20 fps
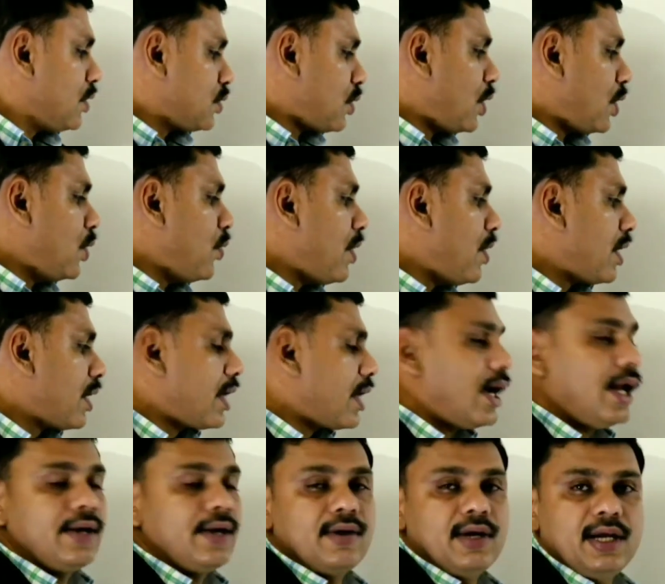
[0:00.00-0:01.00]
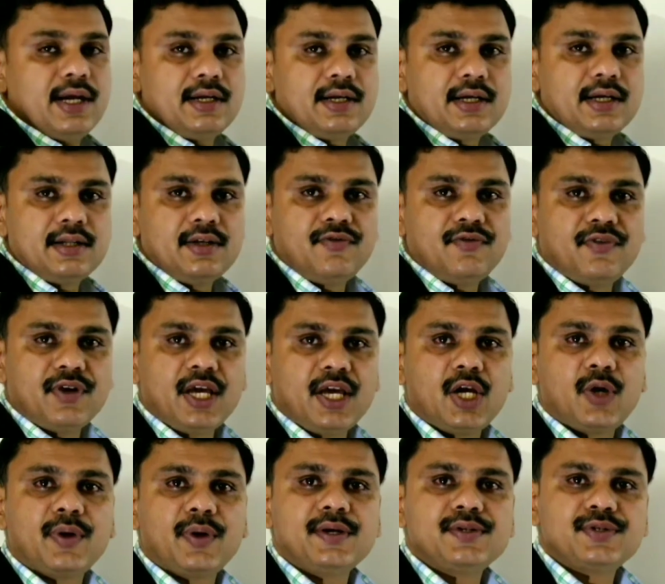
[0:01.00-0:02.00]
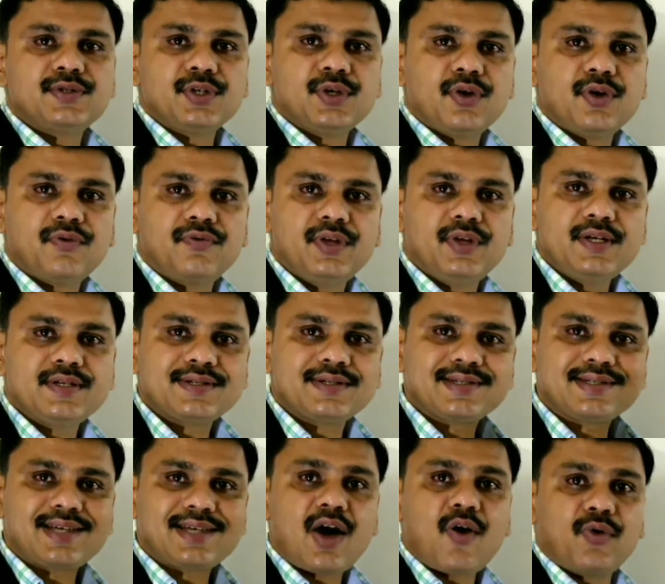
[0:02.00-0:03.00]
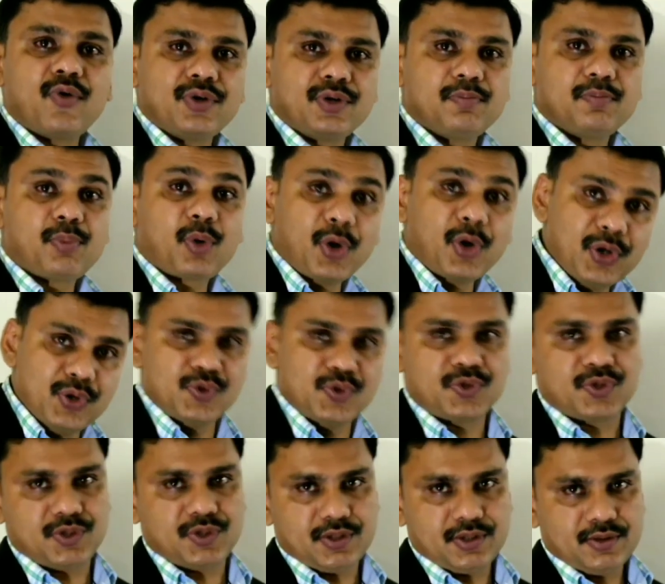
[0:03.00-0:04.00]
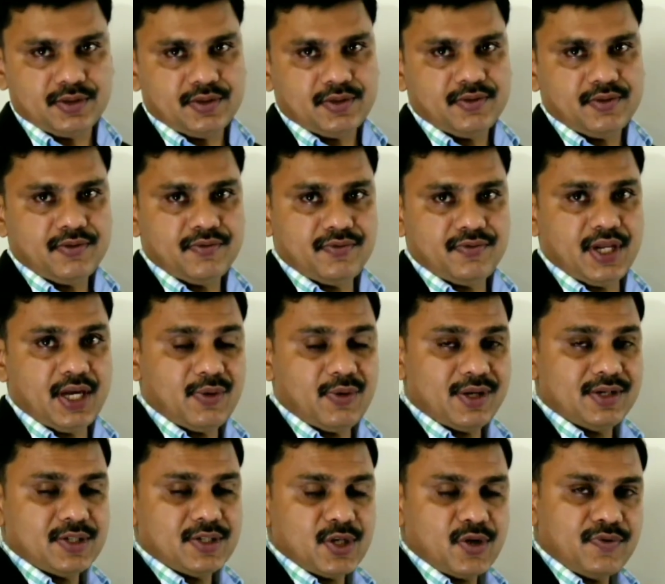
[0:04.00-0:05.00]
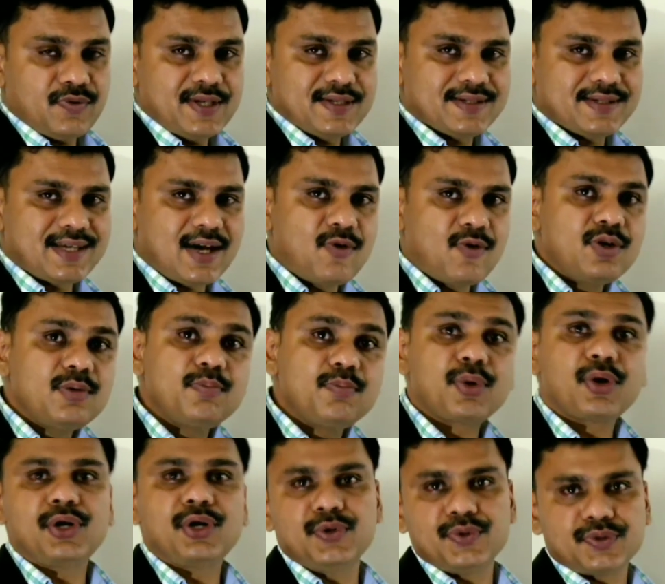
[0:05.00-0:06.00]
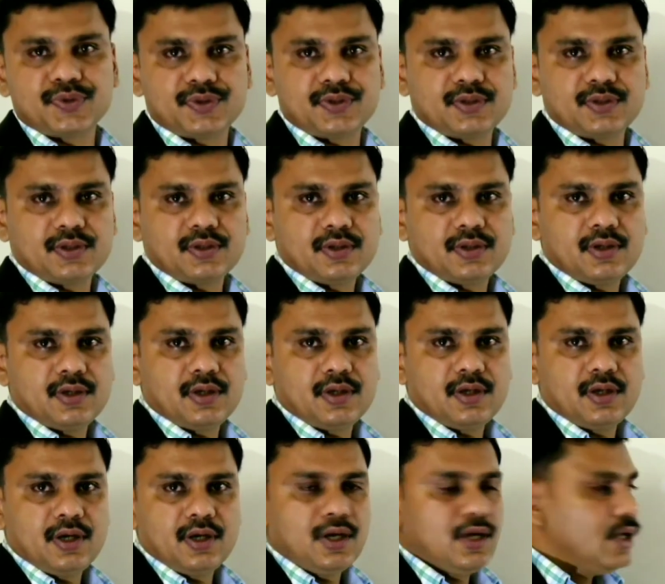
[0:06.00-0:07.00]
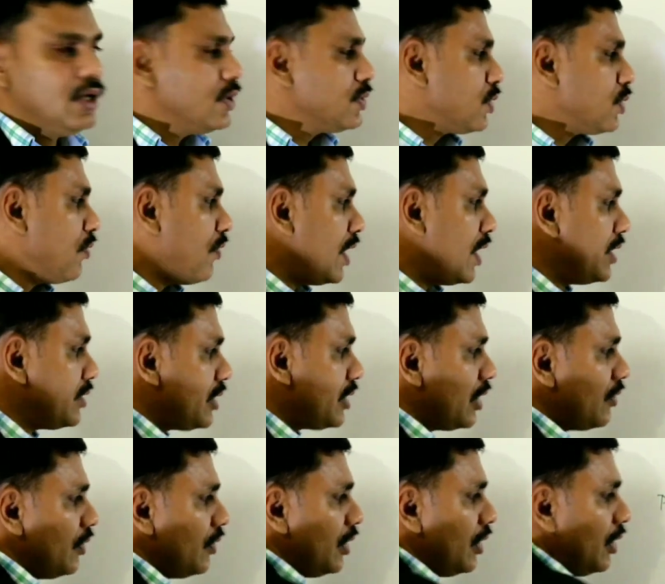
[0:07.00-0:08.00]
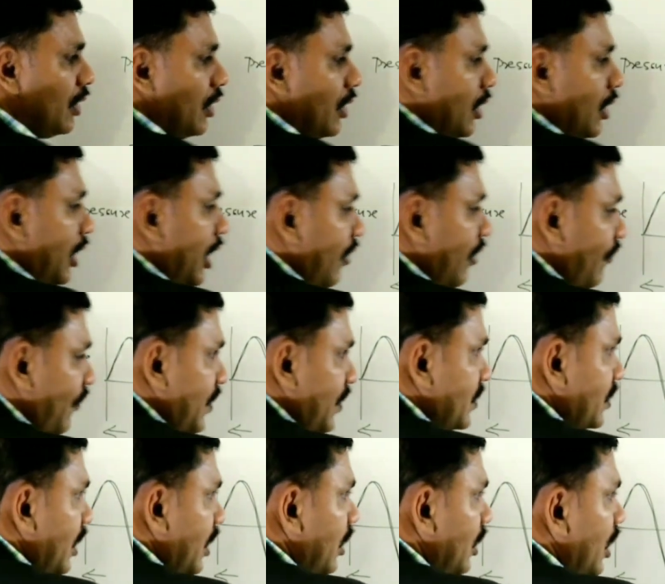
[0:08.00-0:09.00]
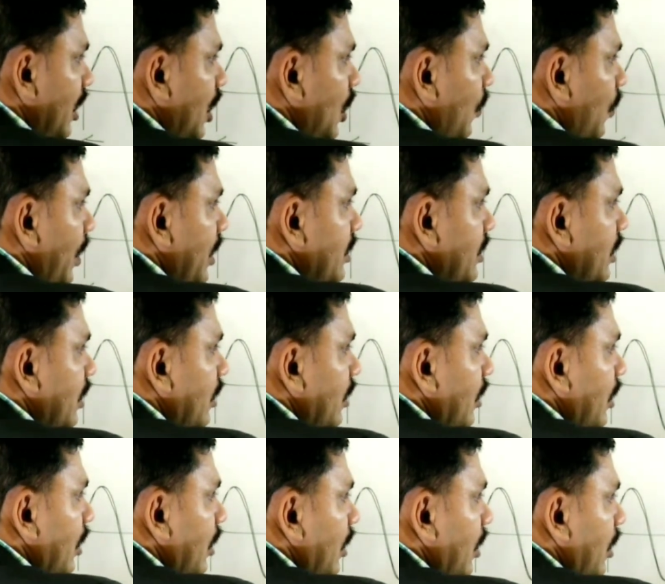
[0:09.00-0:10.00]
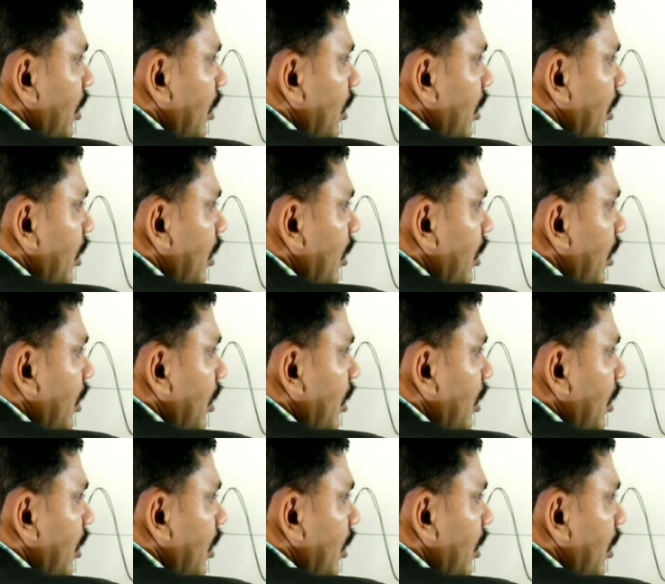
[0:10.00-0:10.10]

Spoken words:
So you are calculating the frequency of the sound produced. Frequency of the sound produced. So what is that? Fs in the equation,